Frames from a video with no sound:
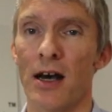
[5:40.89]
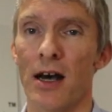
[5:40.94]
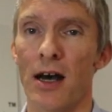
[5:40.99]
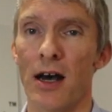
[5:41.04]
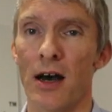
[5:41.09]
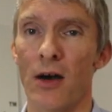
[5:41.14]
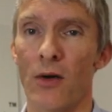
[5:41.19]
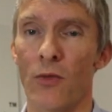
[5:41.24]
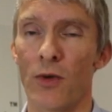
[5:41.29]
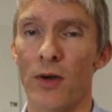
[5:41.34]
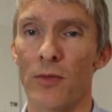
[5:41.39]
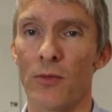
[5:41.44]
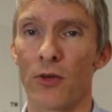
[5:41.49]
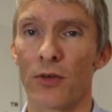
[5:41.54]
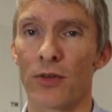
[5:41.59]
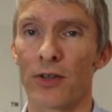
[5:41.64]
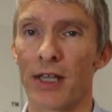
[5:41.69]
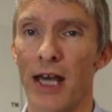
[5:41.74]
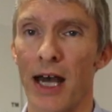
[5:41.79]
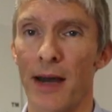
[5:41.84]
We're
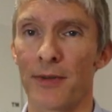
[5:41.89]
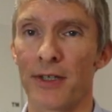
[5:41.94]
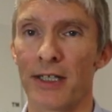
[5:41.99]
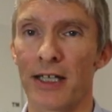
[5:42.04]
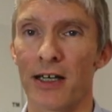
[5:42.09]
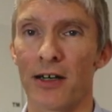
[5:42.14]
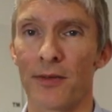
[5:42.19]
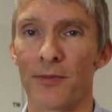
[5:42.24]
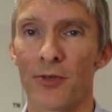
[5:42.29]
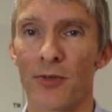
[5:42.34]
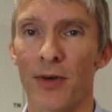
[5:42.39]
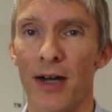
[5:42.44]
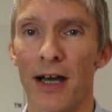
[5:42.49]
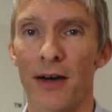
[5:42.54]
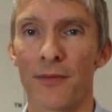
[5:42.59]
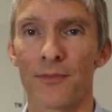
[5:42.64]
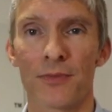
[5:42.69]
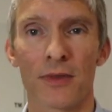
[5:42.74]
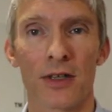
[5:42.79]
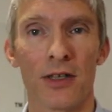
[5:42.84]
more than happy to help you
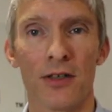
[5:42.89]
out.